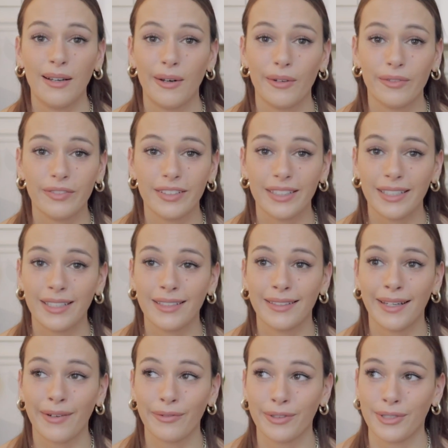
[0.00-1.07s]
Hopefully
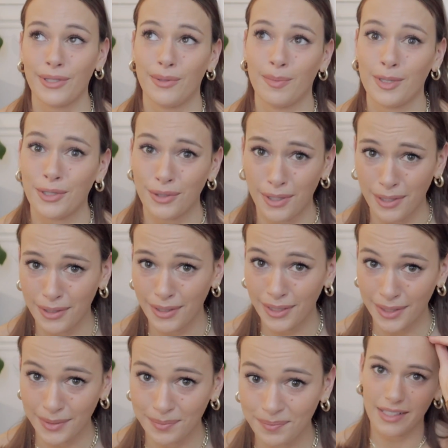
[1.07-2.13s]
not for too much
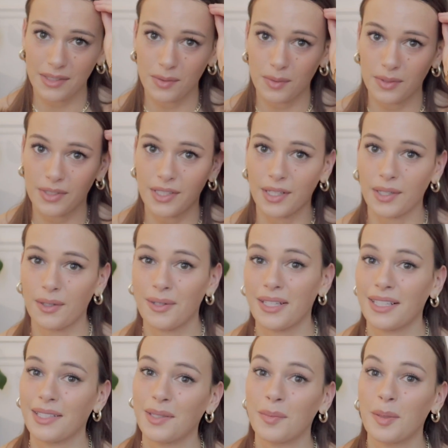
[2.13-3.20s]
longer. Things will start
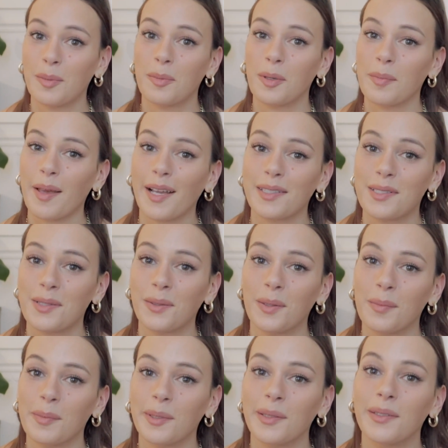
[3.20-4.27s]
going a little bit more back to
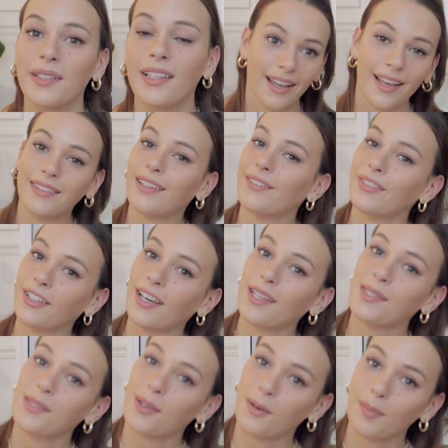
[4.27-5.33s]
normal. I love you
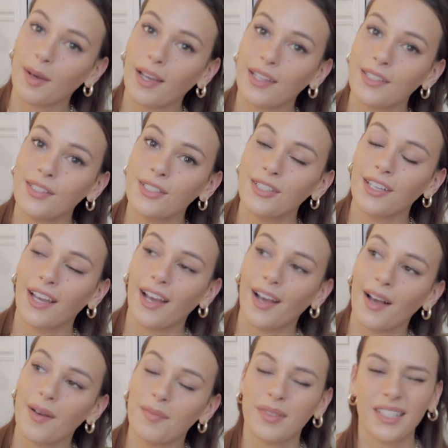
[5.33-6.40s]
guys so much.
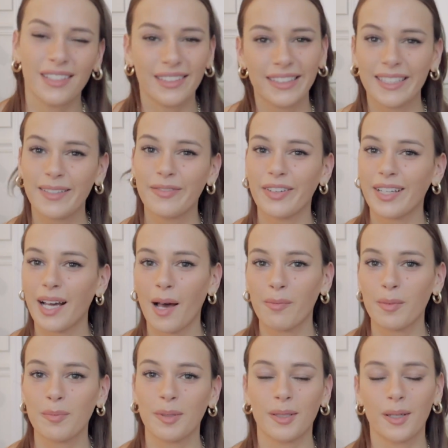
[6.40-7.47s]
Leave a
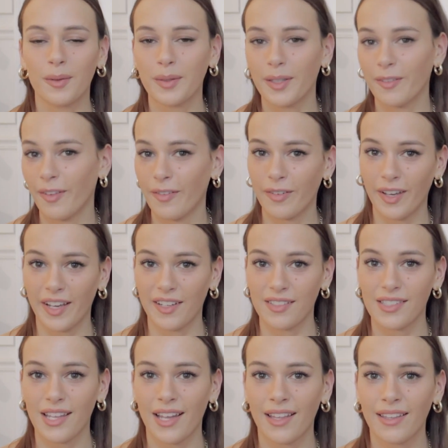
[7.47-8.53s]
comment below what your favorite
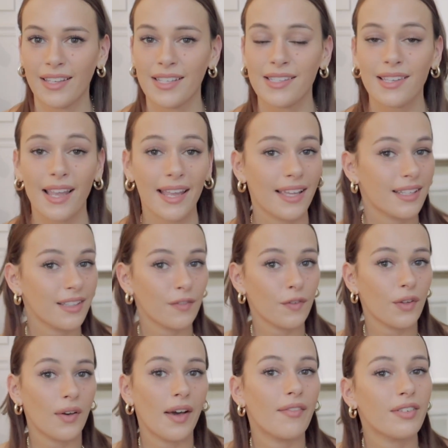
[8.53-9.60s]
hairstyle is, and if
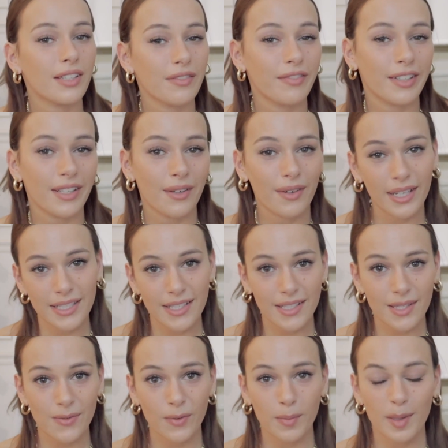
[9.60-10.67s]
you have any video
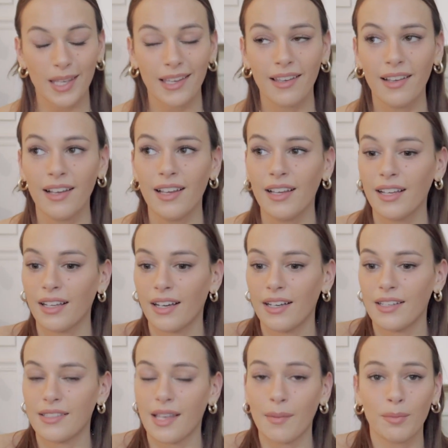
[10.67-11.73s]
ideas for me,
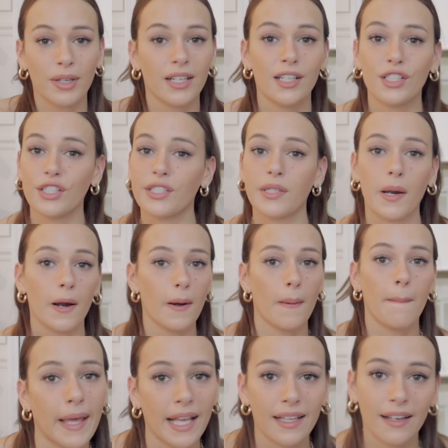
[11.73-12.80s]
because I'm ready to
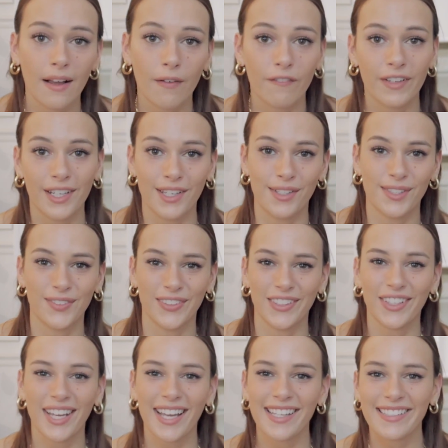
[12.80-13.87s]
start banging out videos for
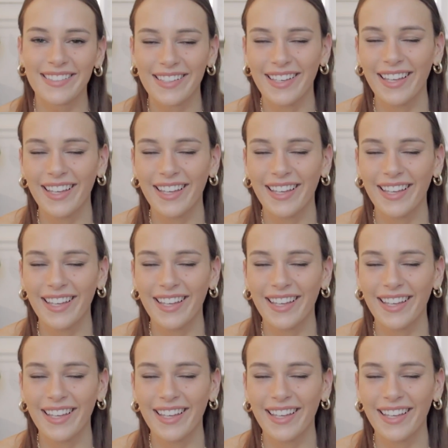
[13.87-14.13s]
you guys.